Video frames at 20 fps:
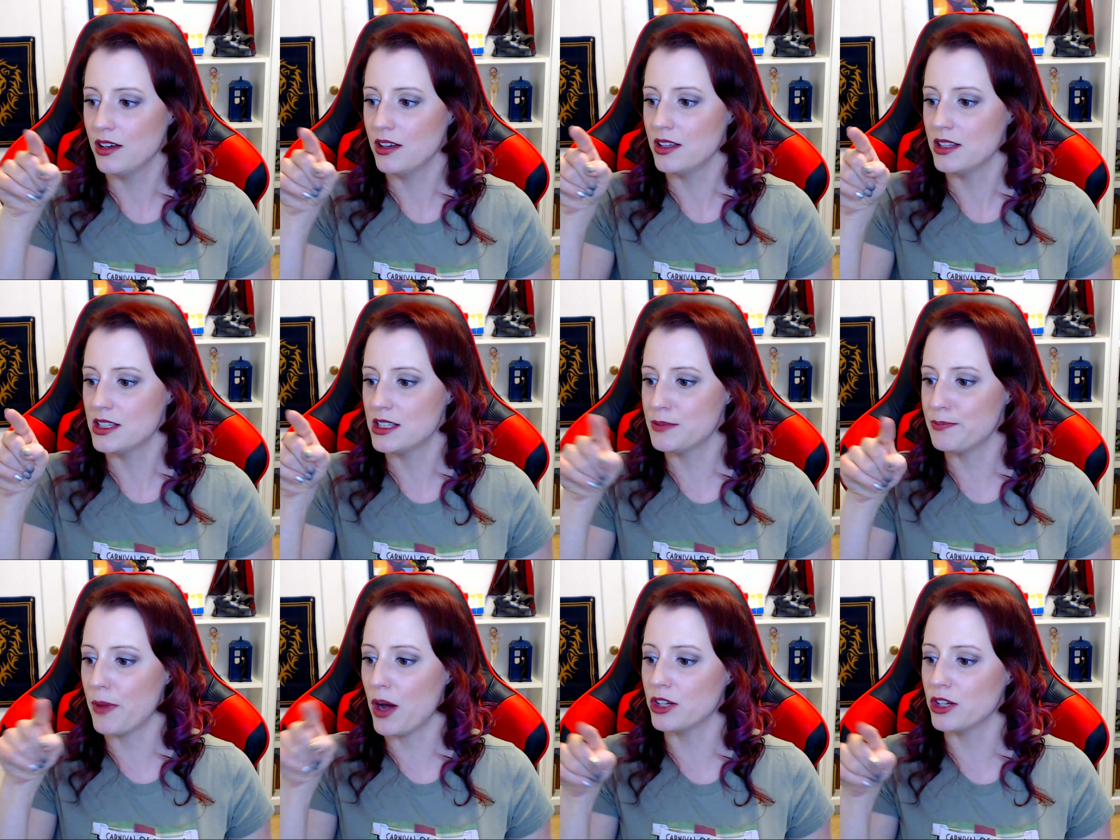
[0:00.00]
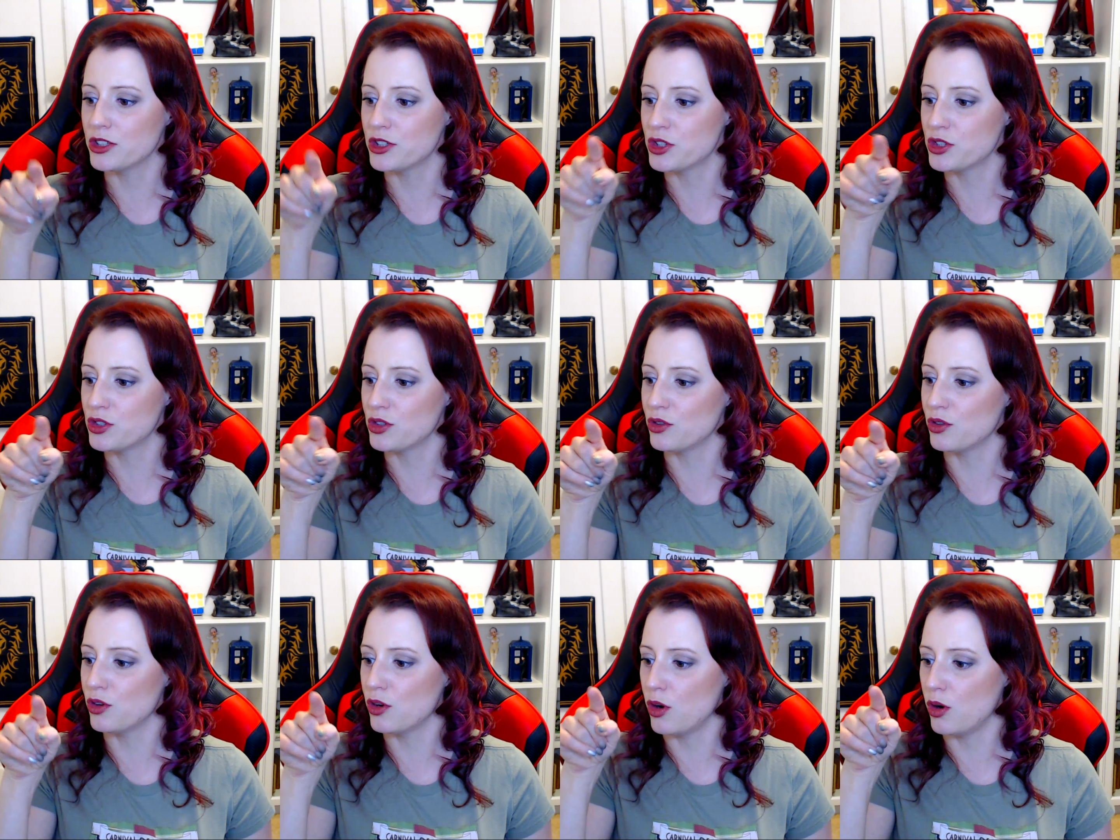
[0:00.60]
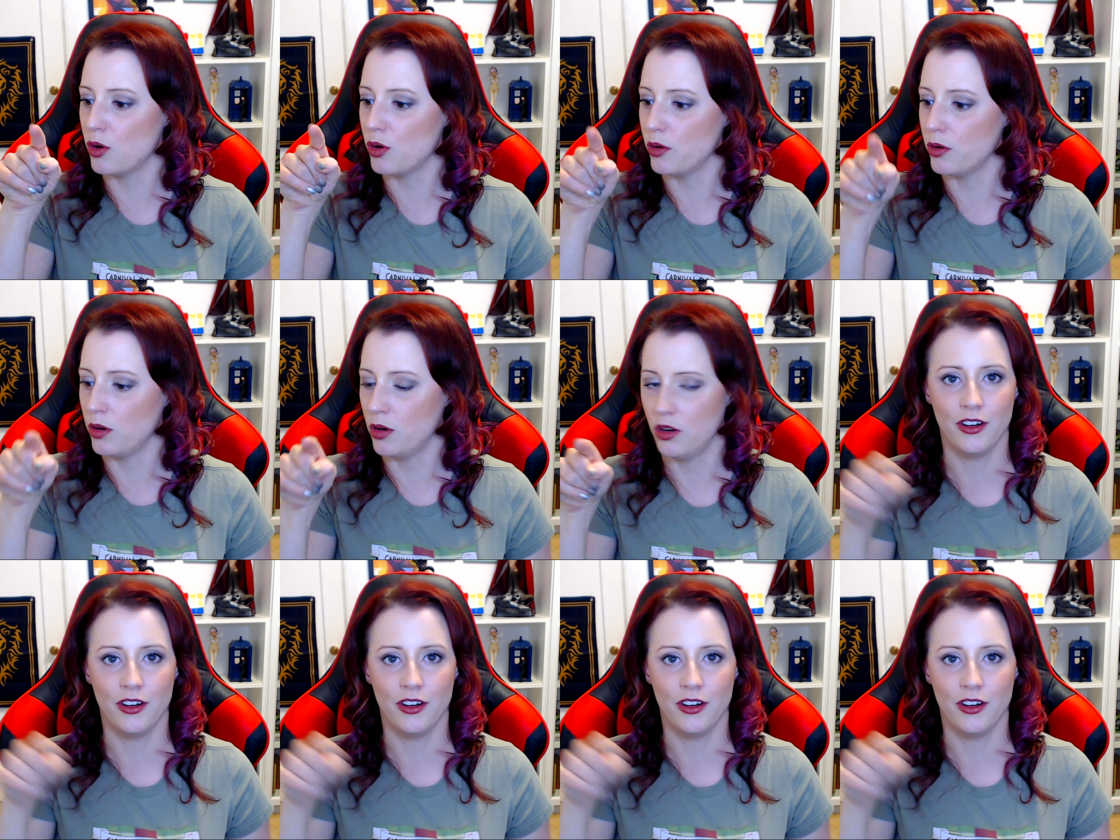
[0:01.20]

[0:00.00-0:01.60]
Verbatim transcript: sponsor